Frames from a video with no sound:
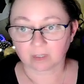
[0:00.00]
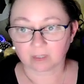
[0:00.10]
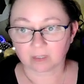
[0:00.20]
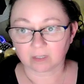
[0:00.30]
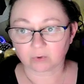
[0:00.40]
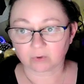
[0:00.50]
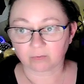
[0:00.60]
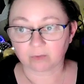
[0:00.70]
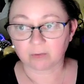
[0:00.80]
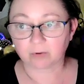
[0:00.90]
These were
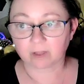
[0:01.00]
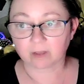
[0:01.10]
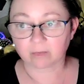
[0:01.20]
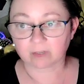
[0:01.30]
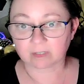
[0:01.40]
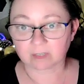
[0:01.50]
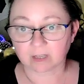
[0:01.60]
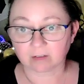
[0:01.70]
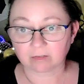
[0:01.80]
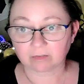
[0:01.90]
of people like
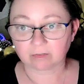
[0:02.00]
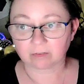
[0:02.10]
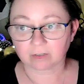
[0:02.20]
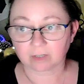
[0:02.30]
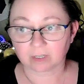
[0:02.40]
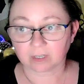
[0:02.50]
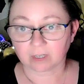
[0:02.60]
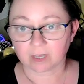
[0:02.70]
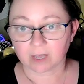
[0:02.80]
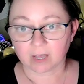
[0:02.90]
myself,
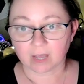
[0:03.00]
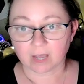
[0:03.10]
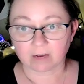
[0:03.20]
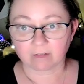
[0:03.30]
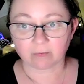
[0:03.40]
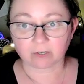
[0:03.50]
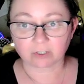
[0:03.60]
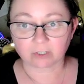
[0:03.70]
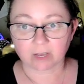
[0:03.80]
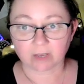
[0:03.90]
and of a
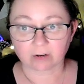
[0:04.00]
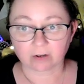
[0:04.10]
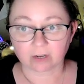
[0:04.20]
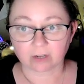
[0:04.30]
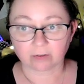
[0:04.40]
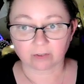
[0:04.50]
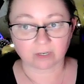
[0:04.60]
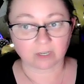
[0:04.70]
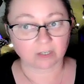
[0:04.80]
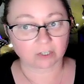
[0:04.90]
much lighter color
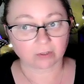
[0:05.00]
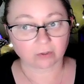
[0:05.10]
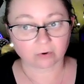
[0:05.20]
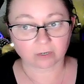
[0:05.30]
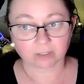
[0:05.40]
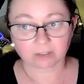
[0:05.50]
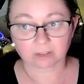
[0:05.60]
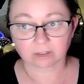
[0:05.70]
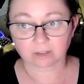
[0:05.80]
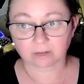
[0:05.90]
than Deja
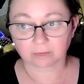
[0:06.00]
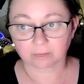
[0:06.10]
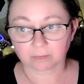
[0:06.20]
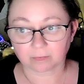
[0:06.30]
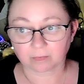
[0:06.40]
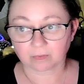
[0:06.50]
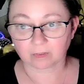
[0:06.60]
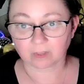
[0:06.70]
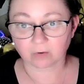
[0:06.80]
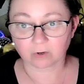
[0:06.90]
Thoris.
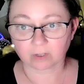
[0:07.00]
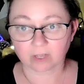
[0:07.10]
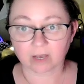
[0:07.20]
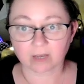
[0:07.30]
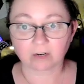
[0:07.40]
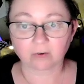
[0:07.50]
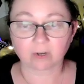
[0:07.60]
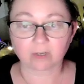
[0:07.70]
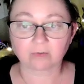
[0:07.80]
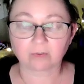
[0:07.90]
They were clad in
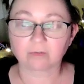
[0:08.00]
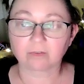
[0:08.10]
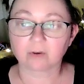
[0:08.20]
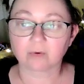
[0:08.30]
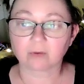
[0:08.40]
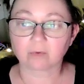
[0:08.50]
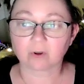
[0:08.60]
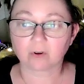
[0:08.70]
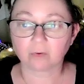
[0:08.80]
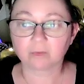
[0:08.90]
graceful flowing
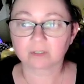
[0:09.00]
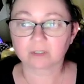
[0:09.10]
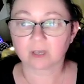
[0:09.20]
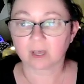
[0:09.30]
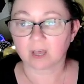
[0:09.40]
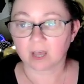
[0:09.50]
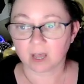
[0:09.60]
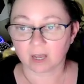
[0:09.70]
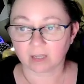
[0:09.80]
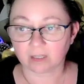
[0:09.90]
robes,
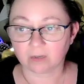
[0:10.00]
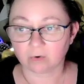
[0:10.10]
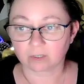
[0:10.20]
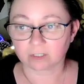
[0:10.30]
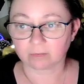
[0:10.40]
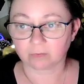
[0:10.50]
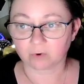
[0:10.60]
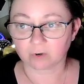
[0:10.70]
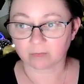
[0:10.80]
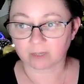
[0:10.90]
highly
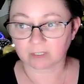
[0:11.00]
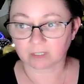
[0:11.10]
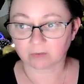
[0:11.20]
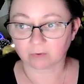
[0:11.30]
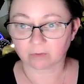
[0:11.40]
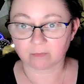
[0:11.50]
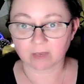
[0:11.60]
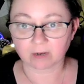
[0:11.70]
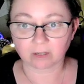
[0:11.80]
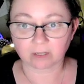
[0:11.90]
ornamented with
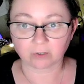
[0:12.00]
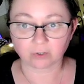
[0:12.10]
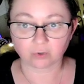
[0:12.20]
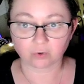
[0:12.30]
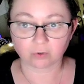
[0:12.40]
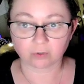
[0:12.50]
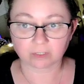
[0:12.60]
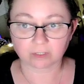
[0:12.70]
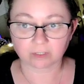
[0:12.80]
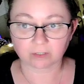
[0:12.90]
metal and jewels,
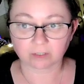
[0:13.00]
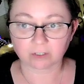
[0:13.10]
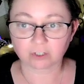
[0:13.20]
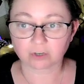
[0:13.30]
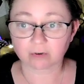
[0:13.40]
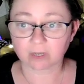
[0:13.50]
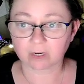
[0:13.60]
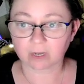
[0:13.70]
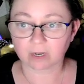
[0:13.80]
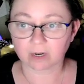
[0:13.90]
and their
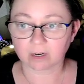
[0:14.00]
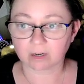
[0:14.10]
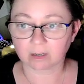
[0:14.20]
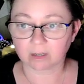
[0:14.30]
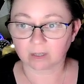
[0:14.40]
luxuriant hair